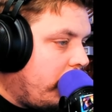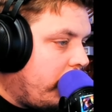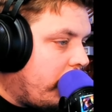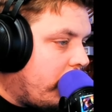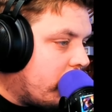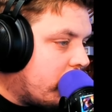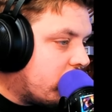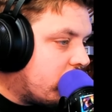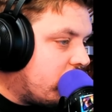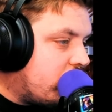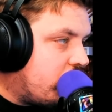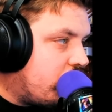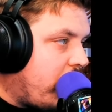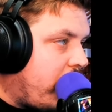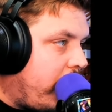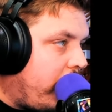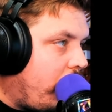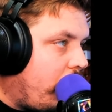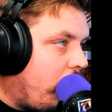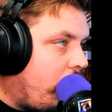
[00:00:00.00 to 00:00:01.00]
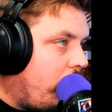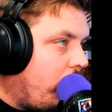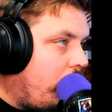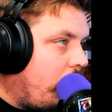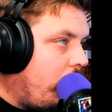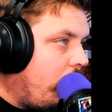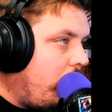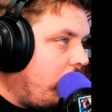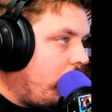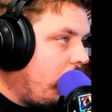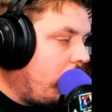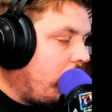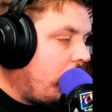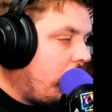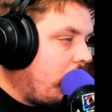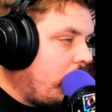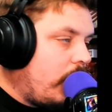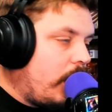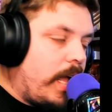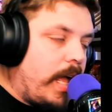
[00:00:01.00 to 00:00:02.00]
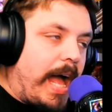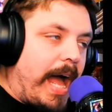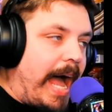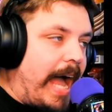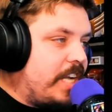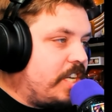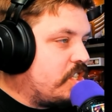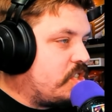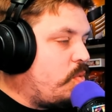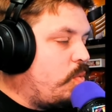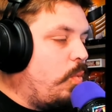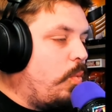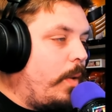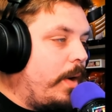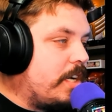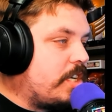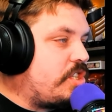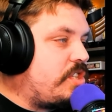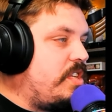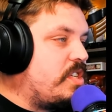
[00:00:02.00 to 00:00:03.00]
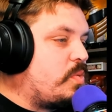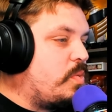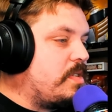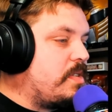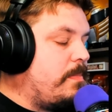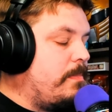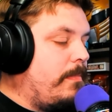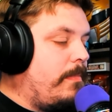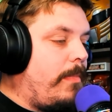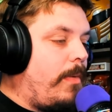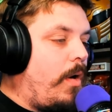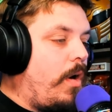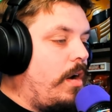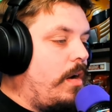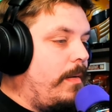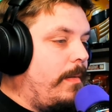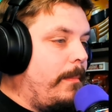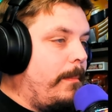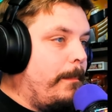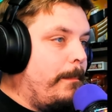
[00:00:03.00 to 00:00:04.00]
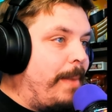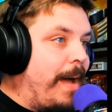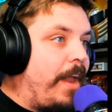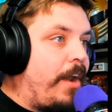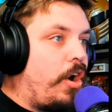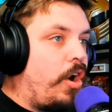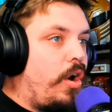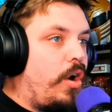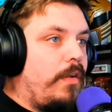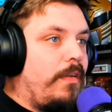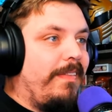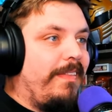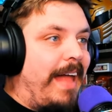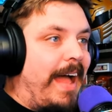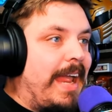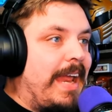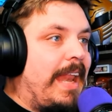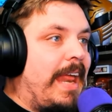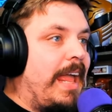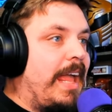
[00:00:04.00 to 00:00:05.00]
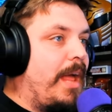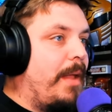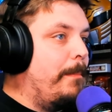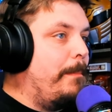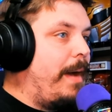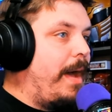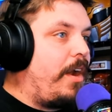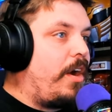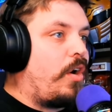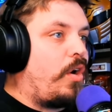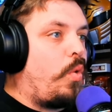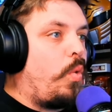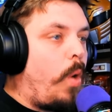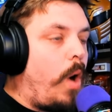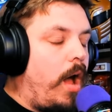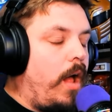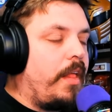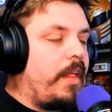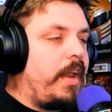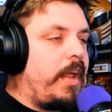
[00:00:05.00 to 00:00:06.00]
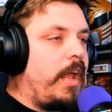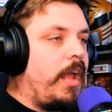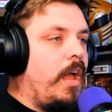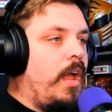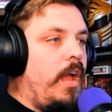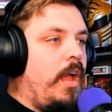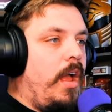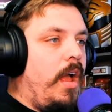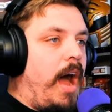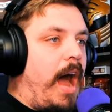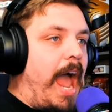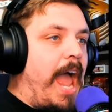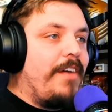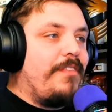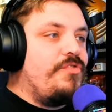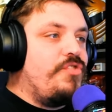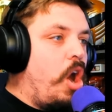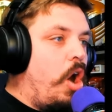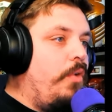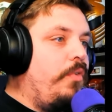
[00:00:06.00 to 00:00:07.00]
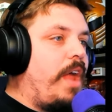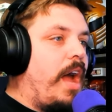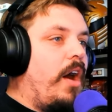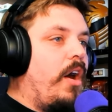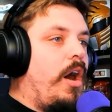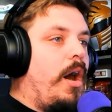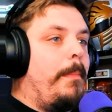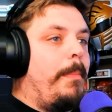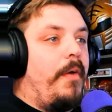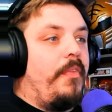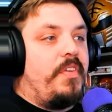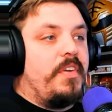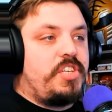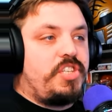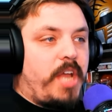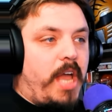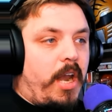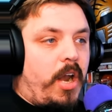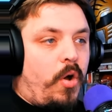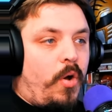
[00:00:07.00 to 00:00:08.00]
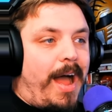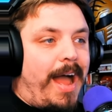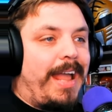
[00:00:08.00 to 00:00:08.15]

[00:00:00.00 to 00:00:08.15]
There's the shadow. I just wish this was mo- better lighting and better quality. I have no doubt about this shadow.